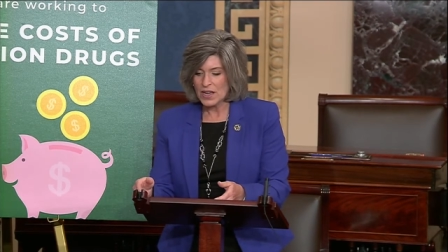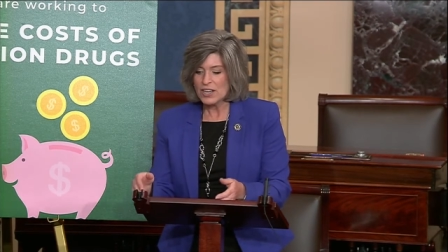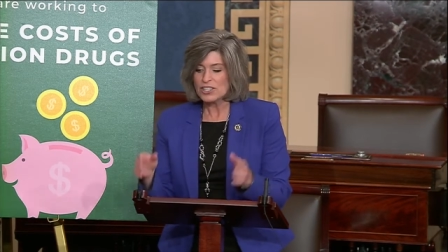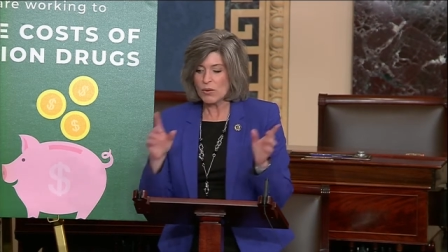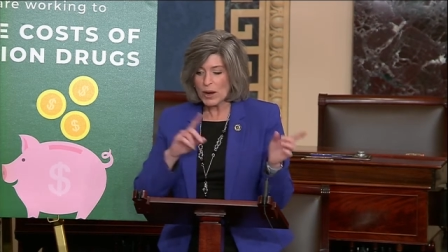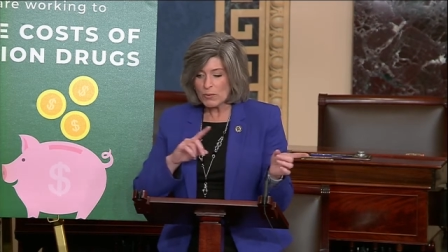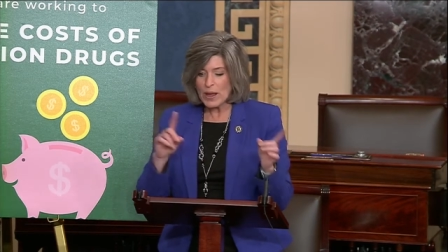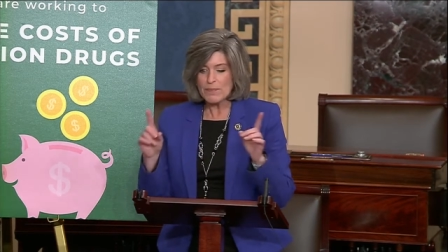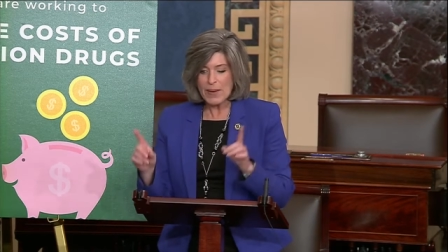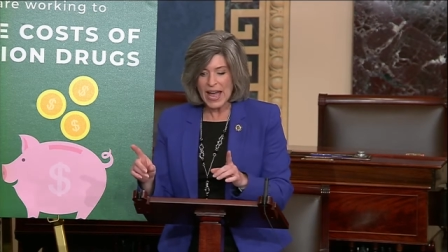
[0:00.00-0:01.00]
So I
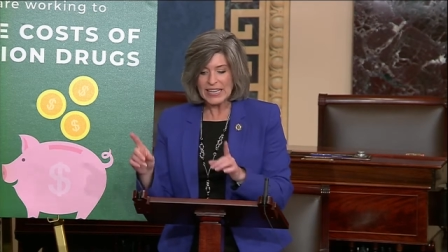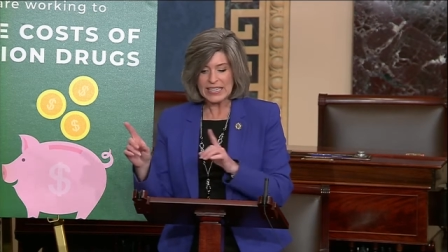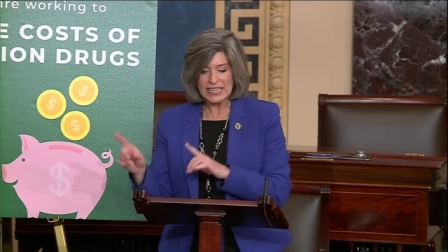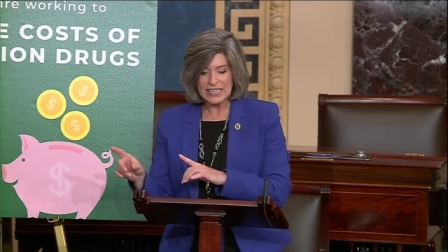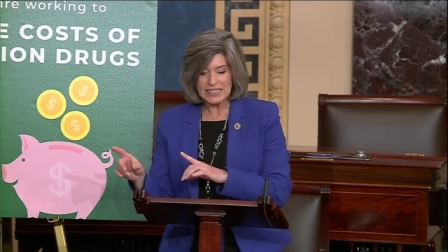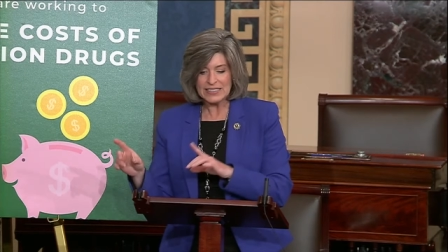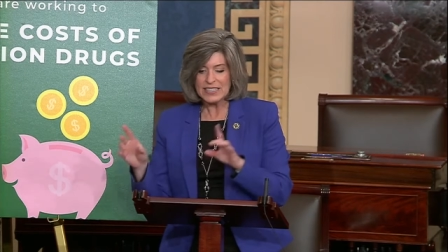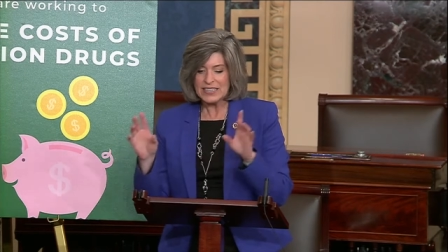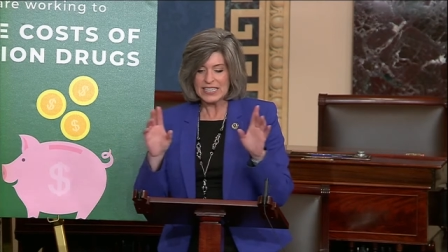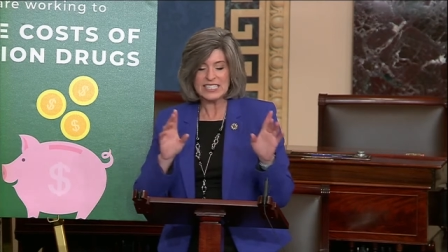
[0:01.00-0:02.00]
went back in
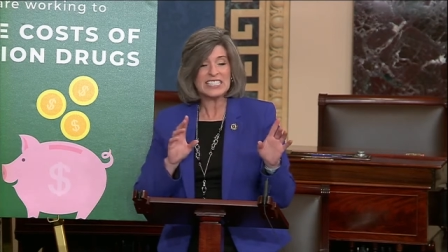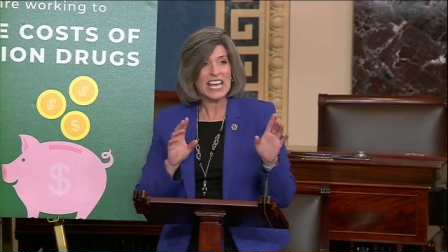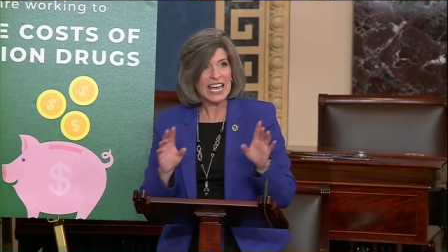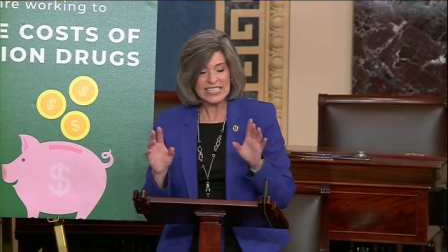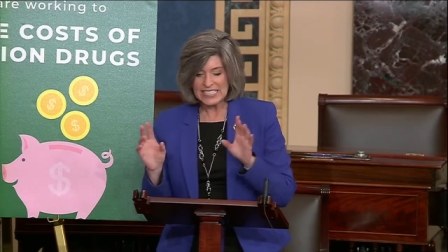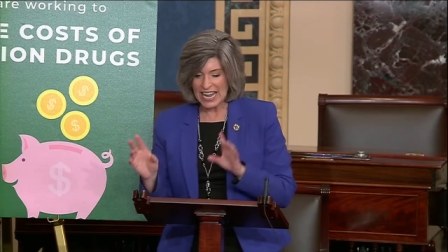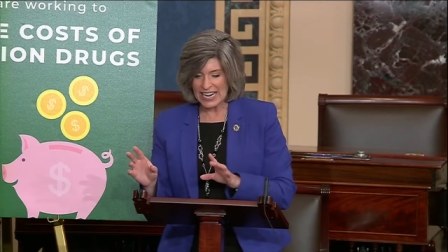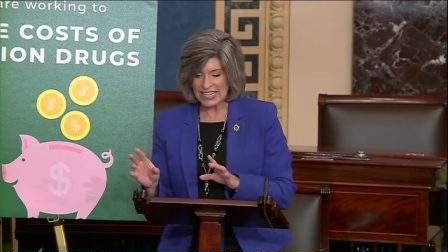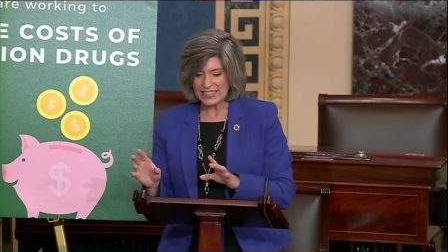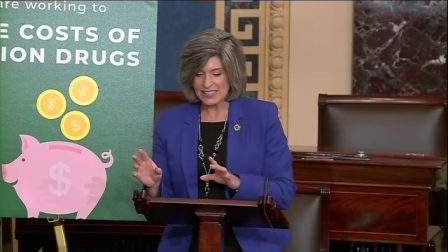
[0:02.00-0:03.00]
in 10
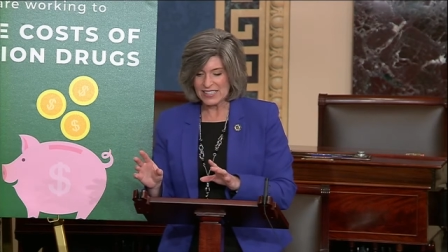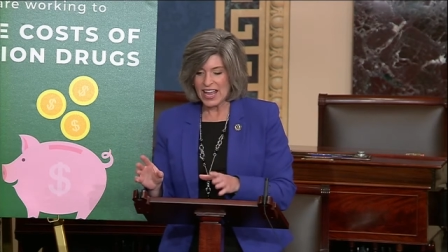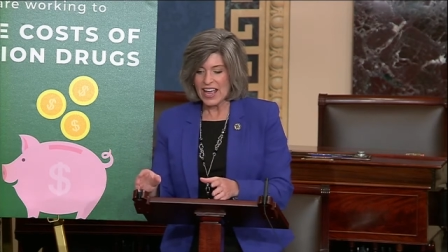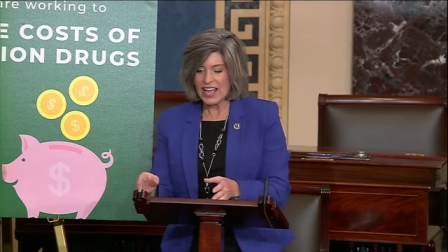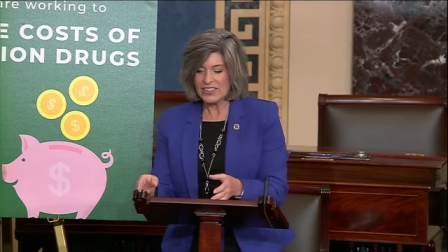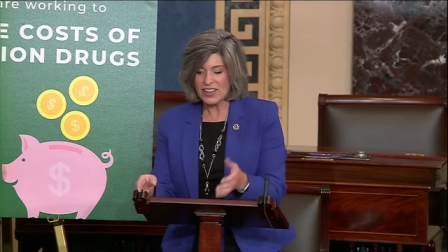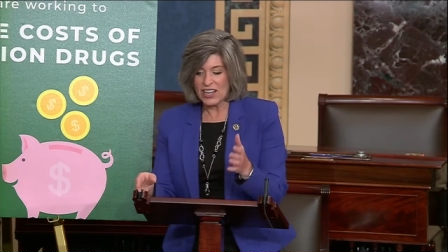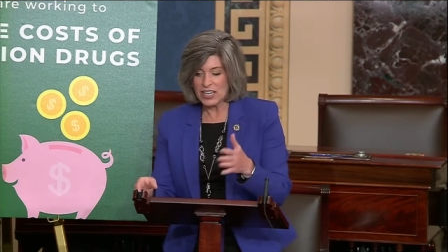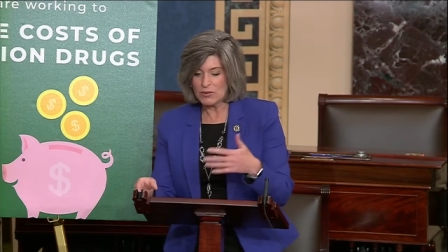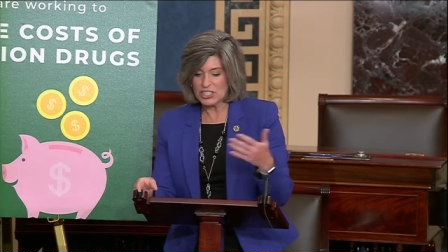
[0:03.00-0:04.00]
days and
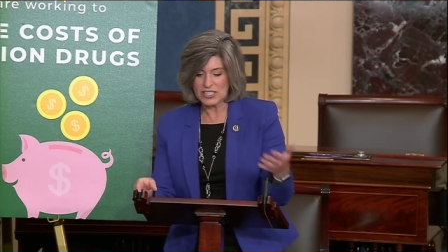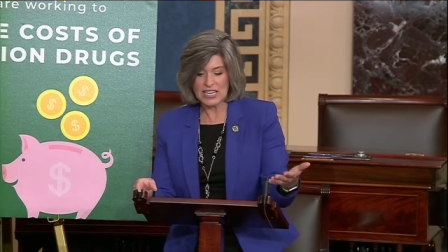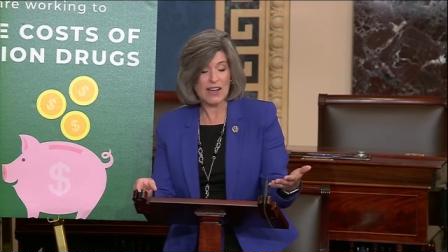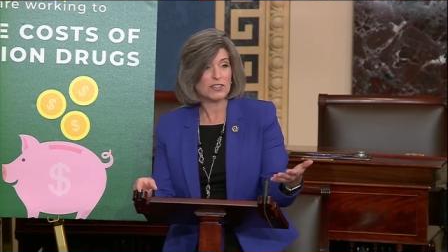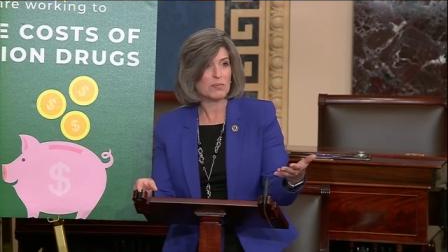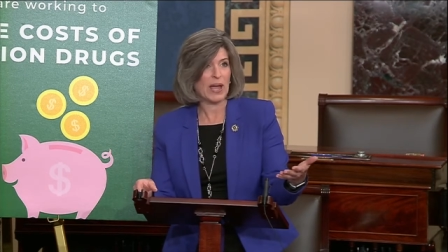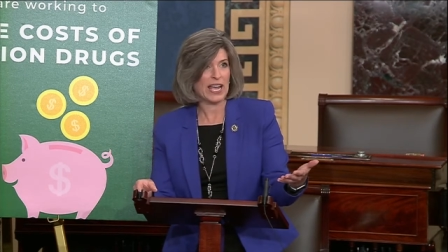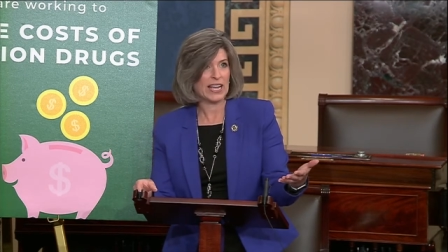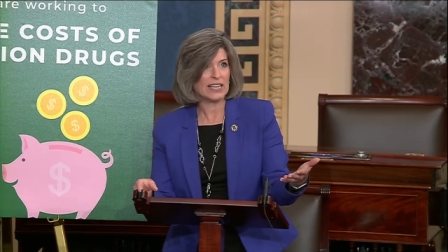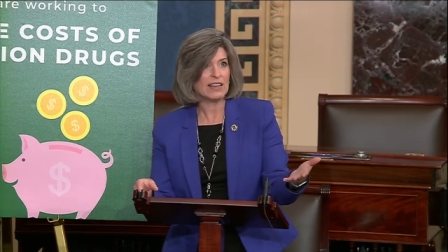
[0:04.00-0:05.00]
thought I would just have to
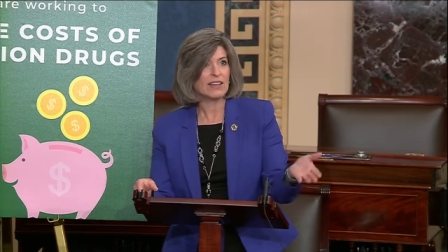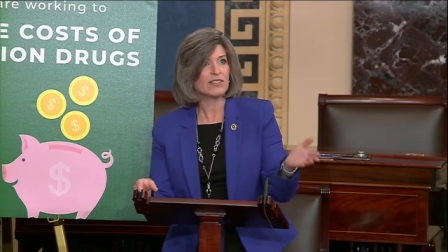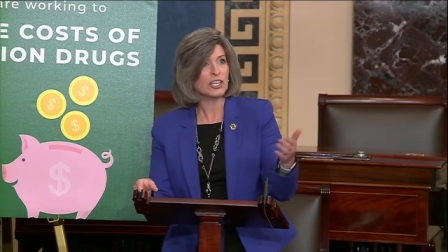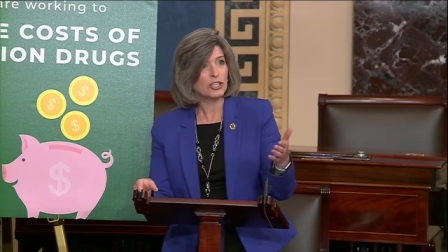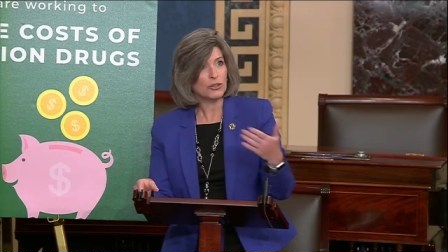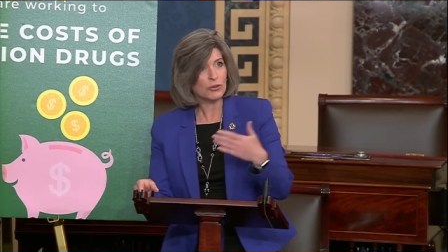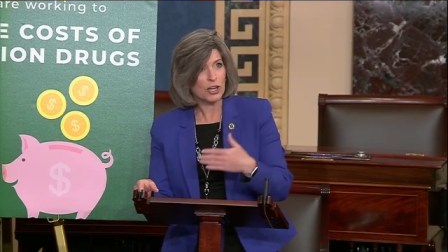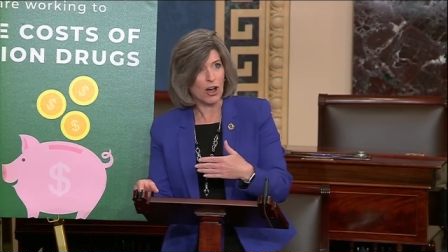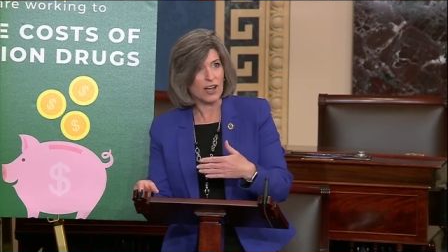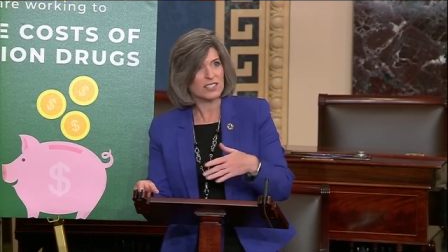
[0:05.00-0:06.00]
pay the new
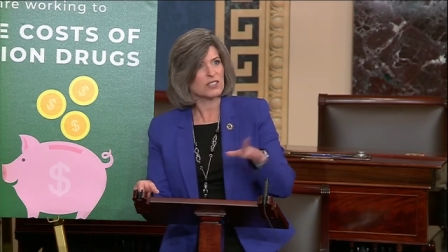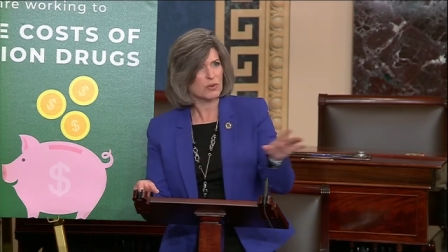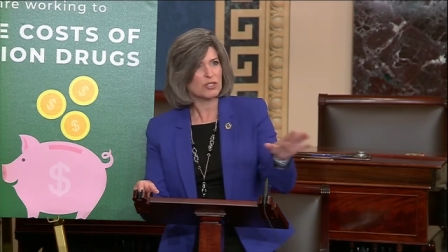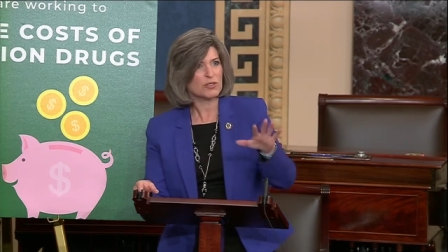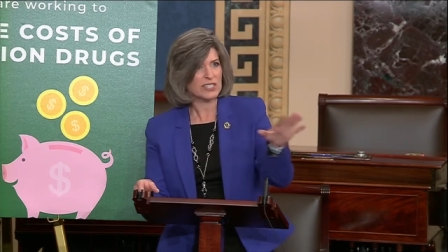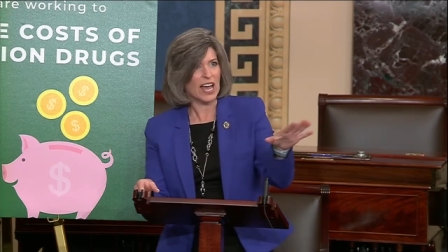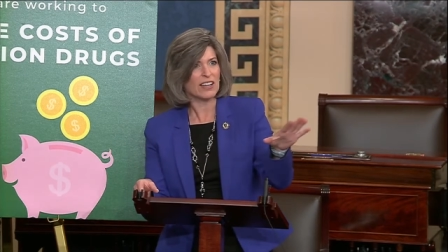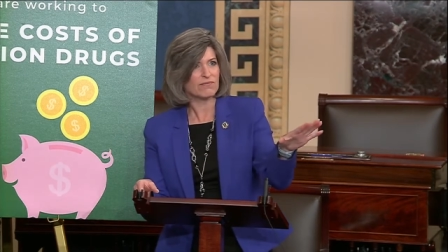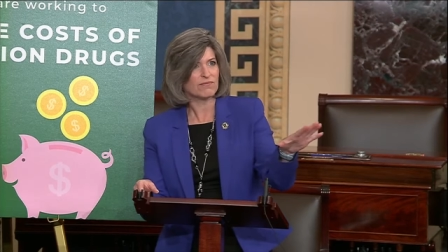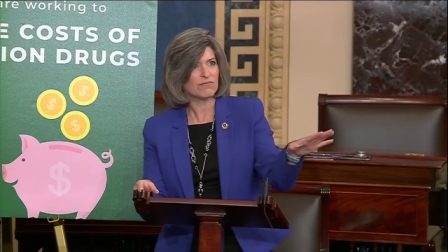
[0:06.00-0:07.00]
cost, which was
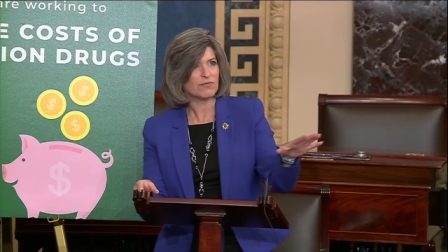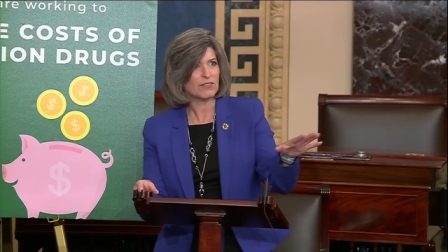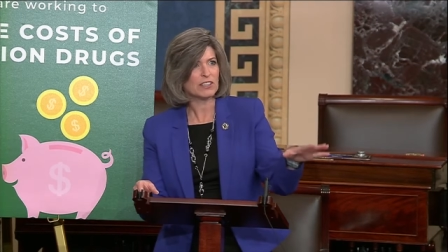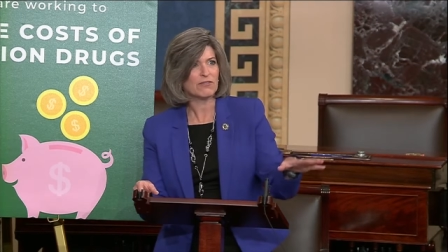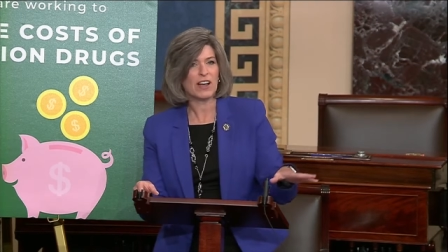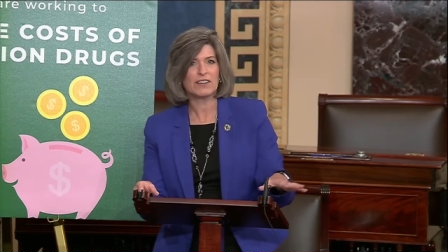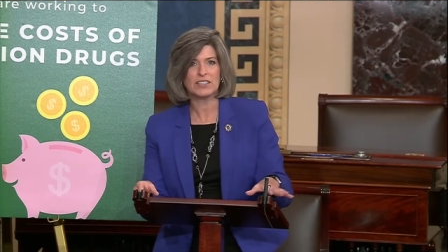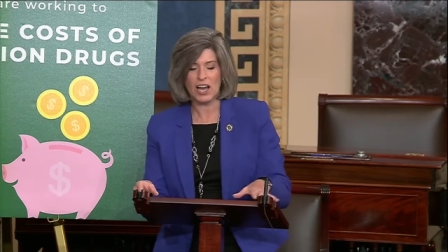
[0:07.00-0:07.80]
that $55.